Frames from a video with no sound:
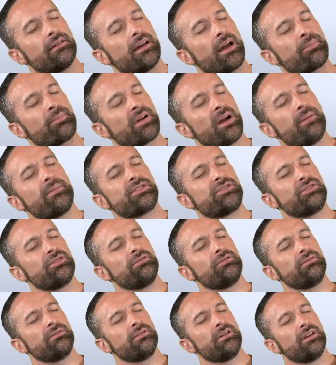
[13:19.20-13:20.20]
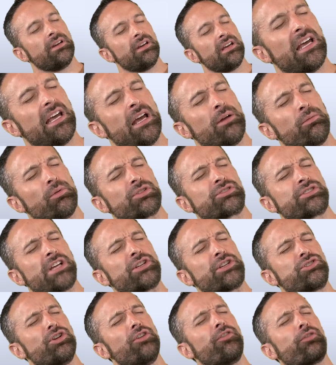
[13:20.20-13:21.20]
I promise you, it will
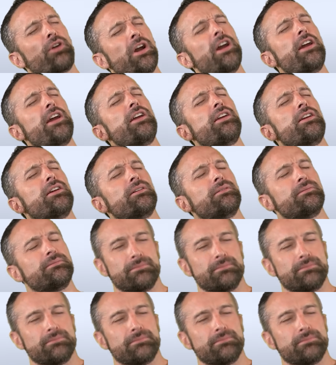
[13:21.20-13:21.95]
set you free.